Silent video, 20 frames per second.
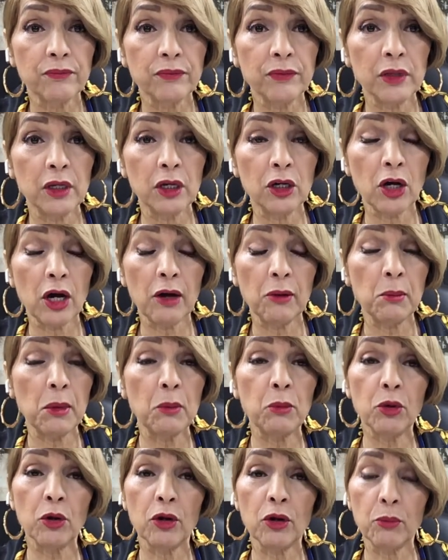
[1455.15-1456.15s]
You know, I
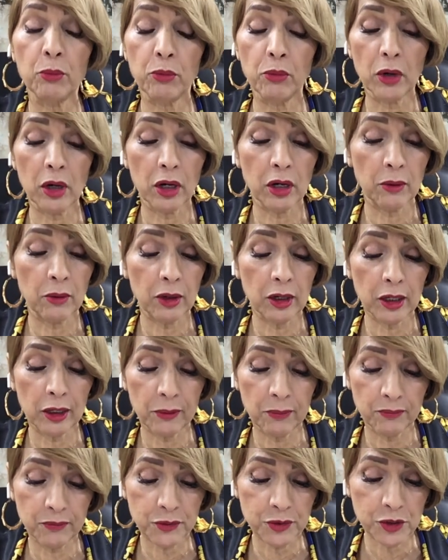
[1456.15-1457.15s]
remember uh,
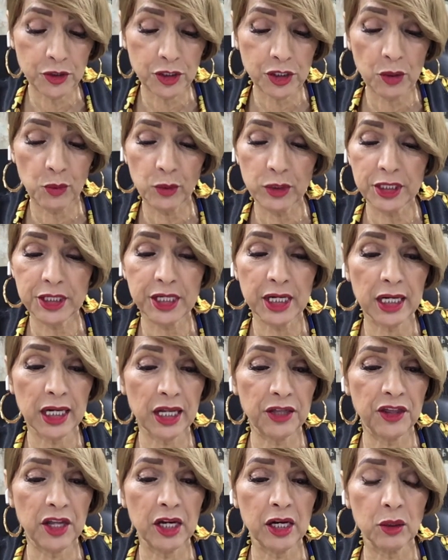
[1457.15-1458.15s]
um, someone said, I
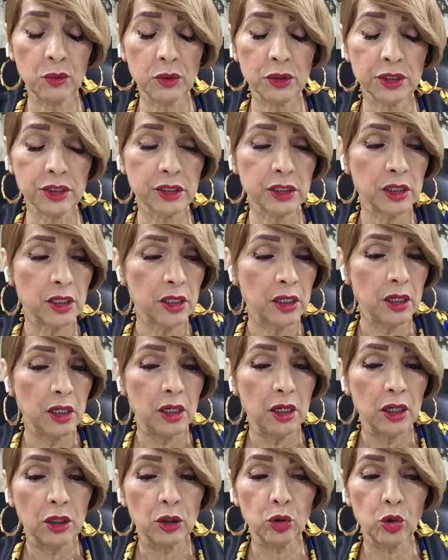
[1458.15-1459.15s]
think it was
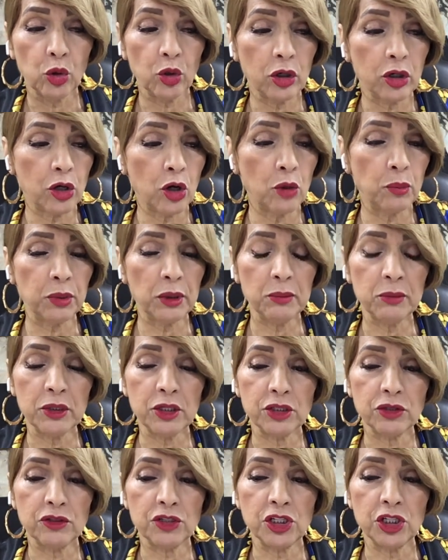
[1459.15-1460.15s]
Gloria Copeland, but
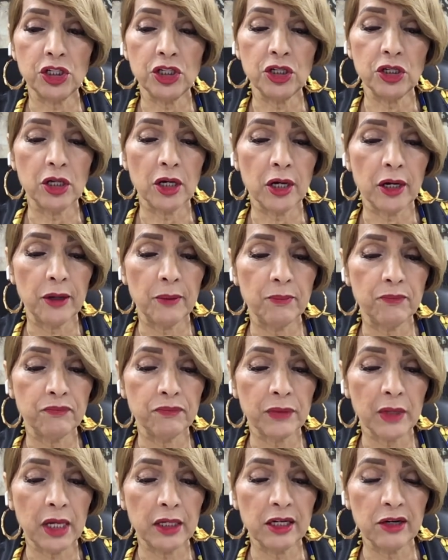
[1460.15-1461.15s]
she, um,
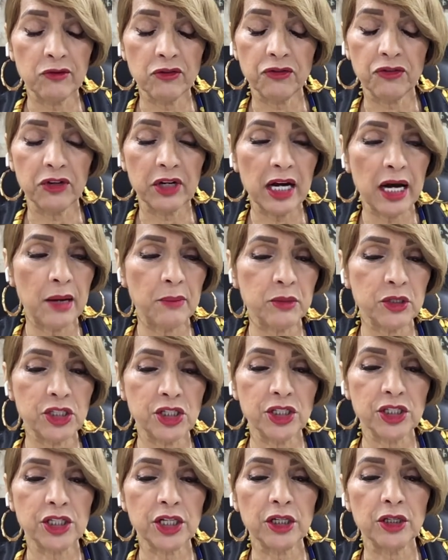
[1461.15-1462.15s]
I never forgot, but she
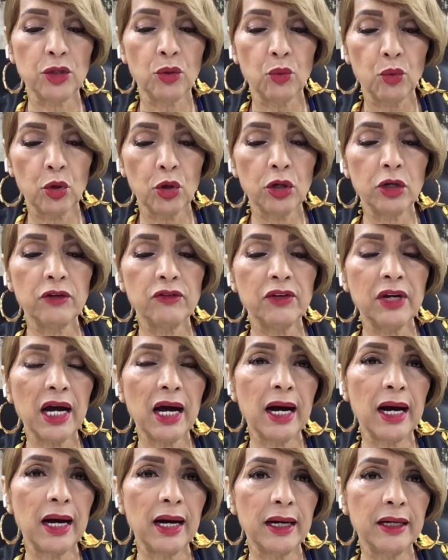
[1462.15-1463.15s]
said, the word of
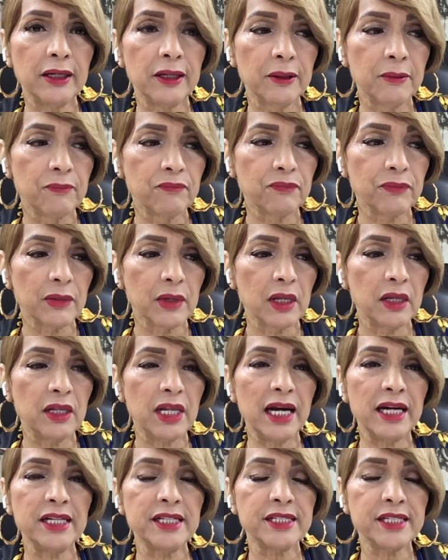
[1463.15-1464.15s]
God
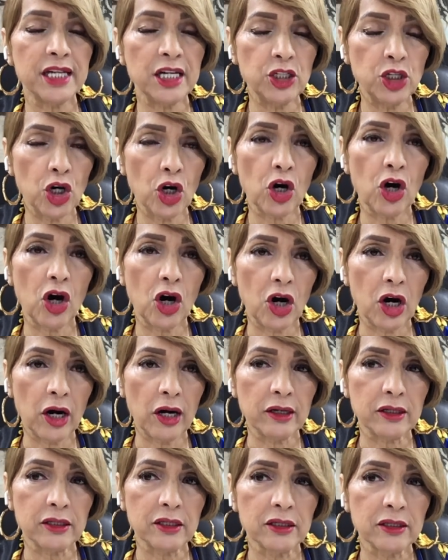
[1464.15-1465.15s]
that is in your heart